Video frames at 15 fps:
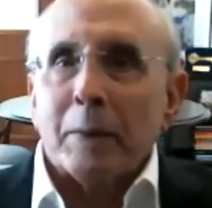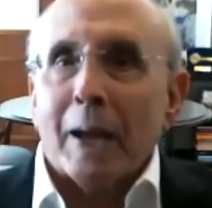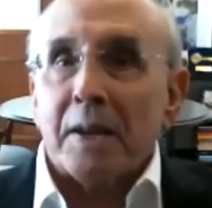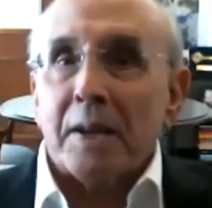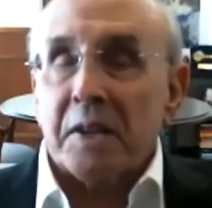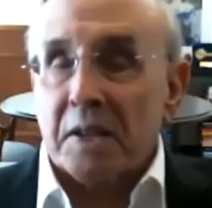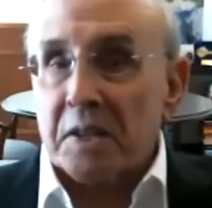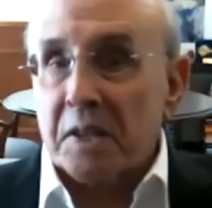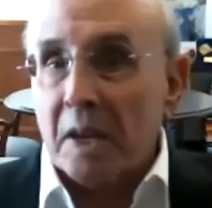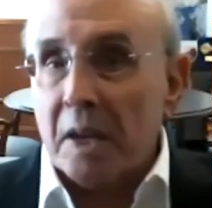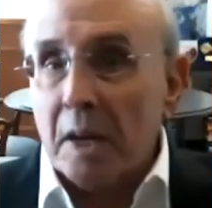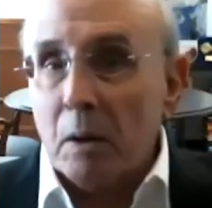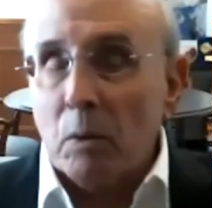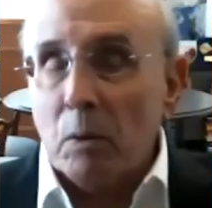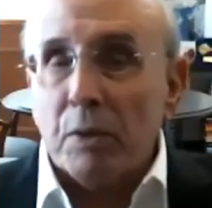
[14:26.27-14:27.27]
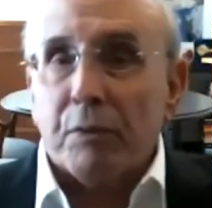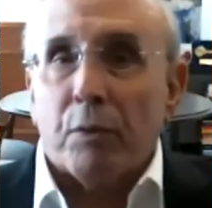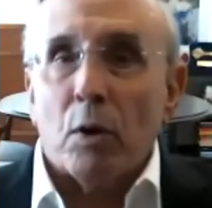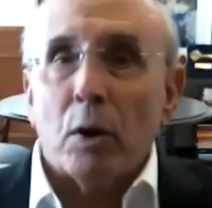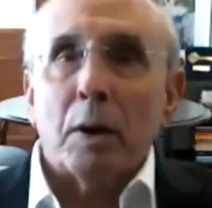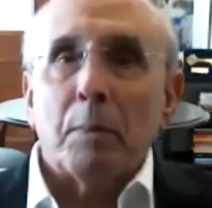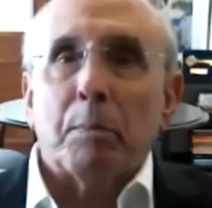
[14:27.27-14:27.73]
As a city with
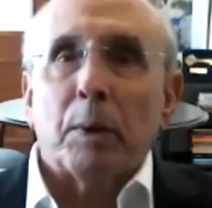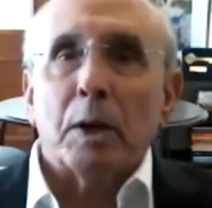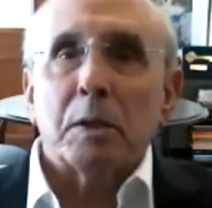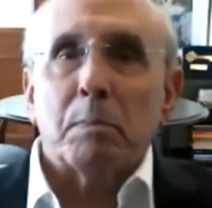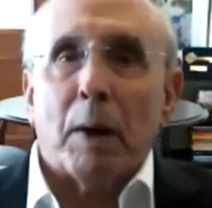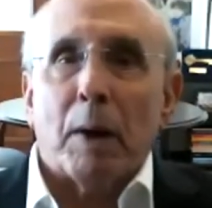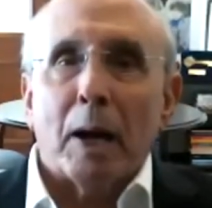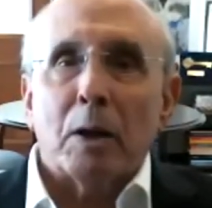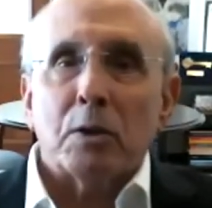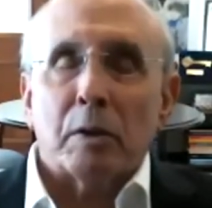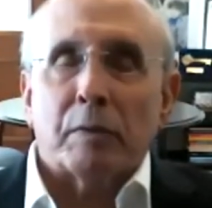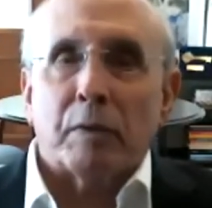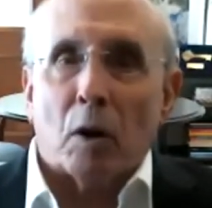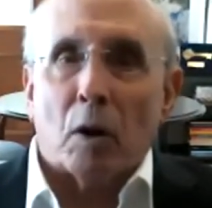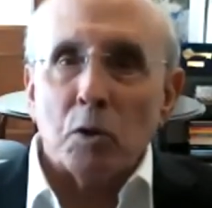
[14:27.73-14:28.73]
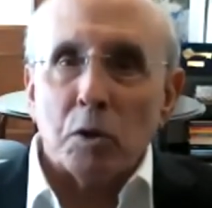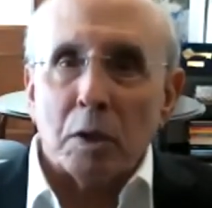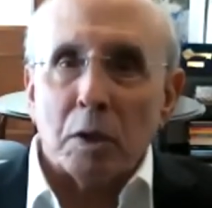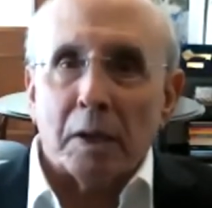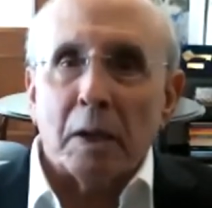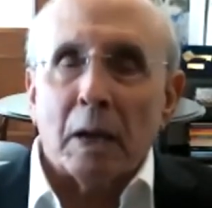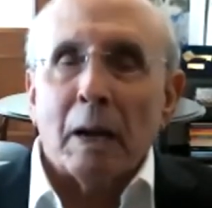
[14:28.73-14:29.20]
40 plus miles of
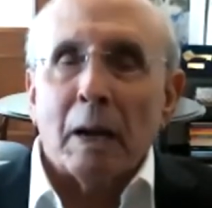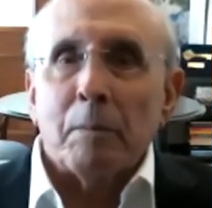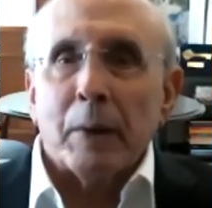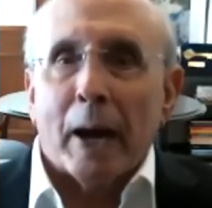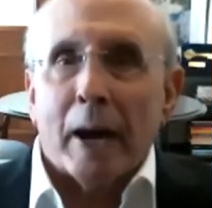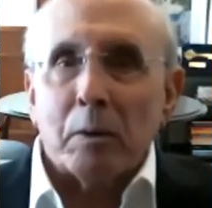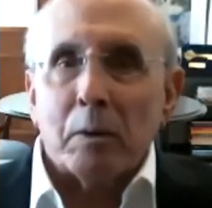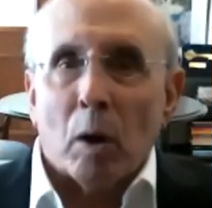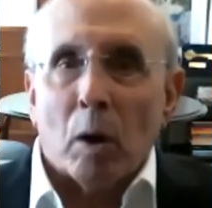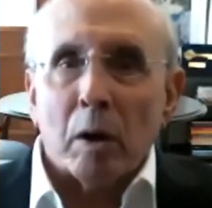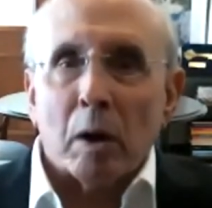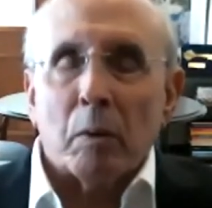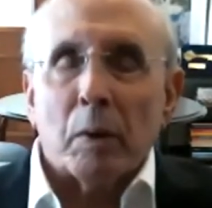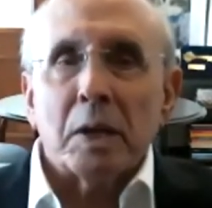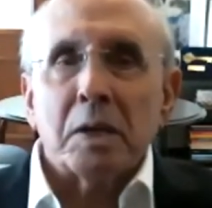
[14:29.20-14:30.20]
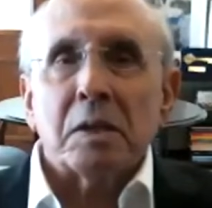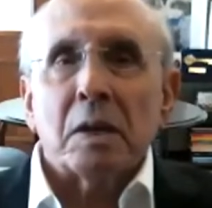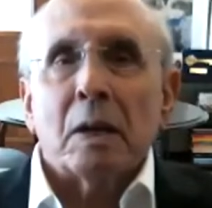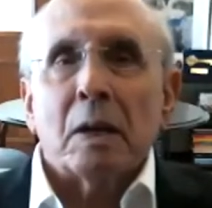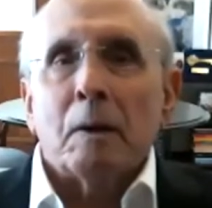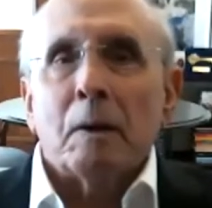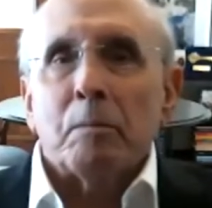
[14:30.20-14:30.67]
coastline and waterways,
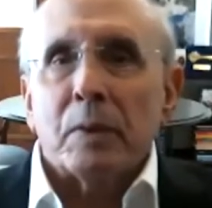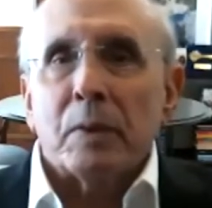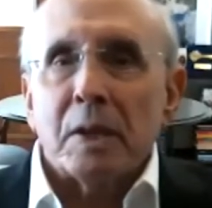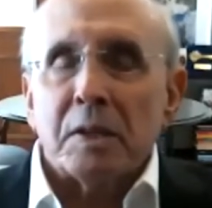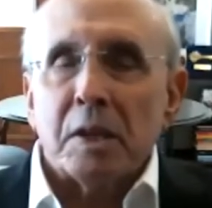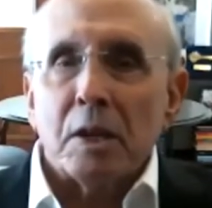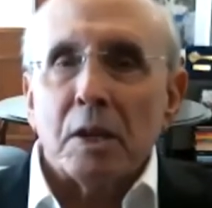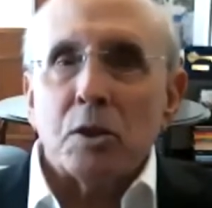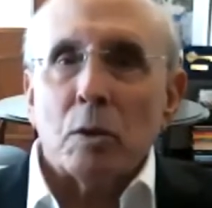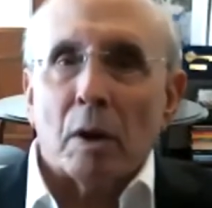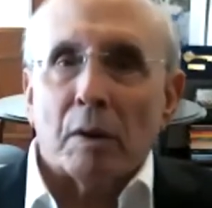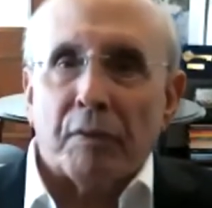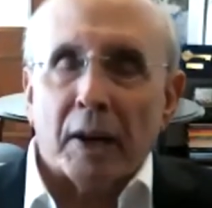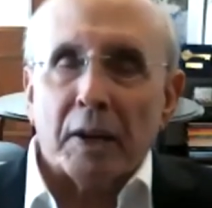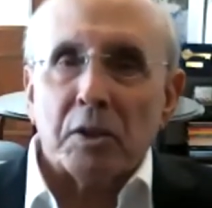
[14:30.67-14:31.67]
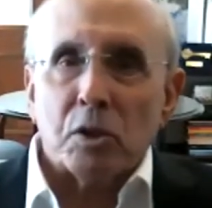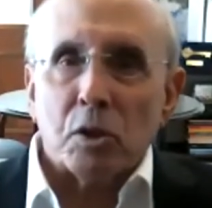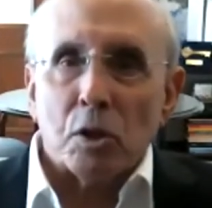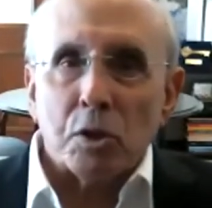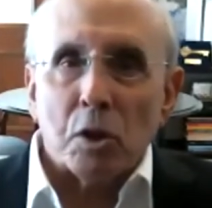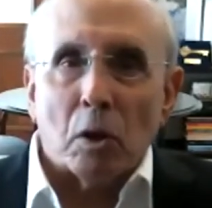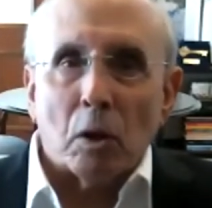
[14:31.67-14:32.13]
this issue affects
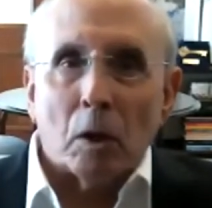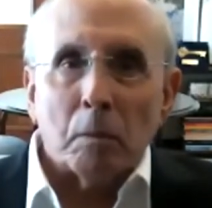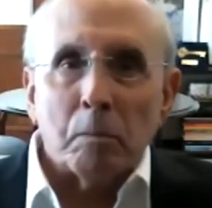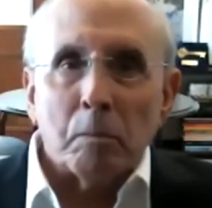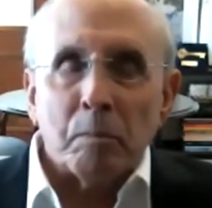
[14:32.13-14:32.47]
us all.